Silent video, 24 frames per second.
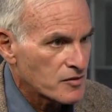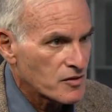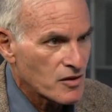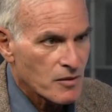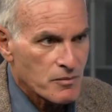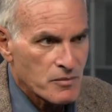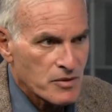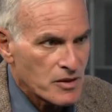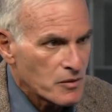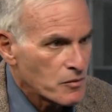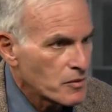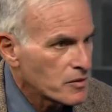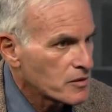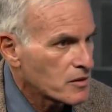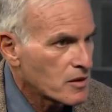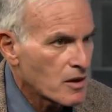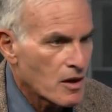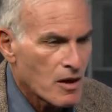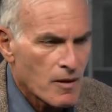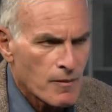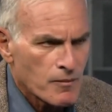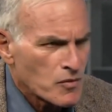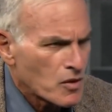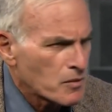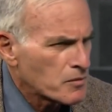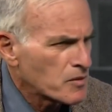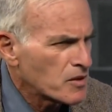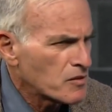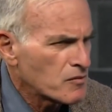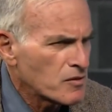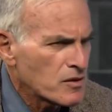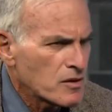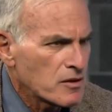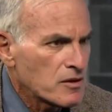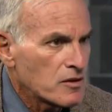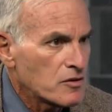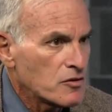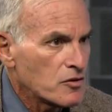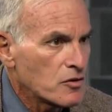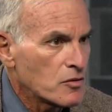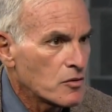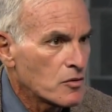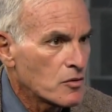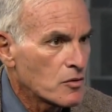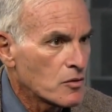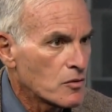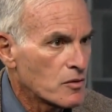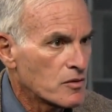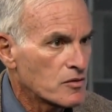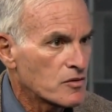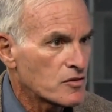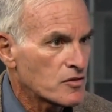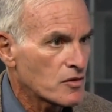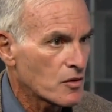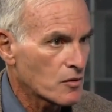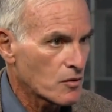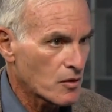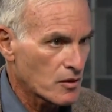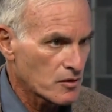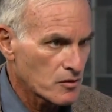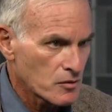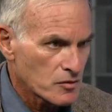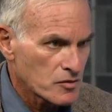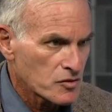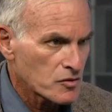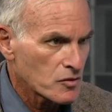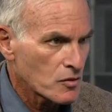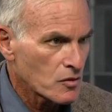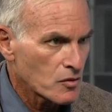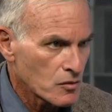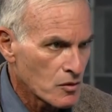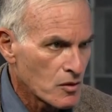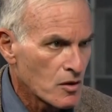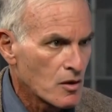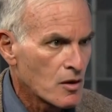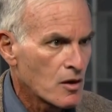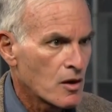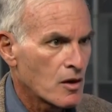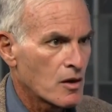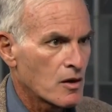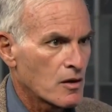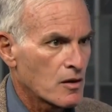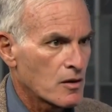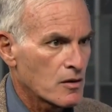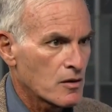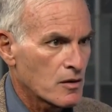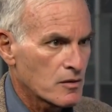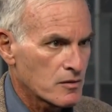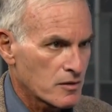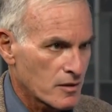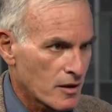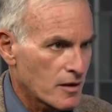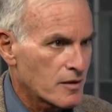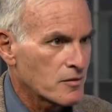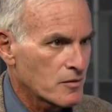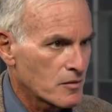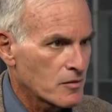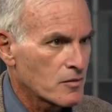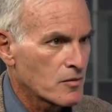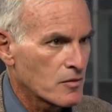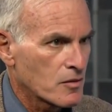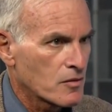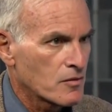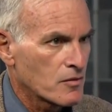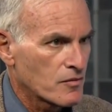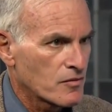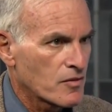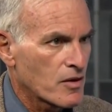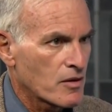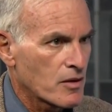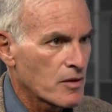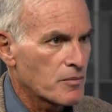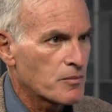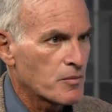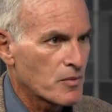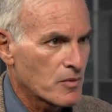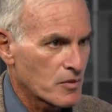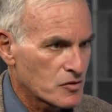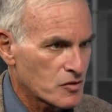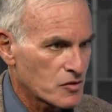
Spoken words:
Somebody would come, nobody really knew who, and so on. It was all done very...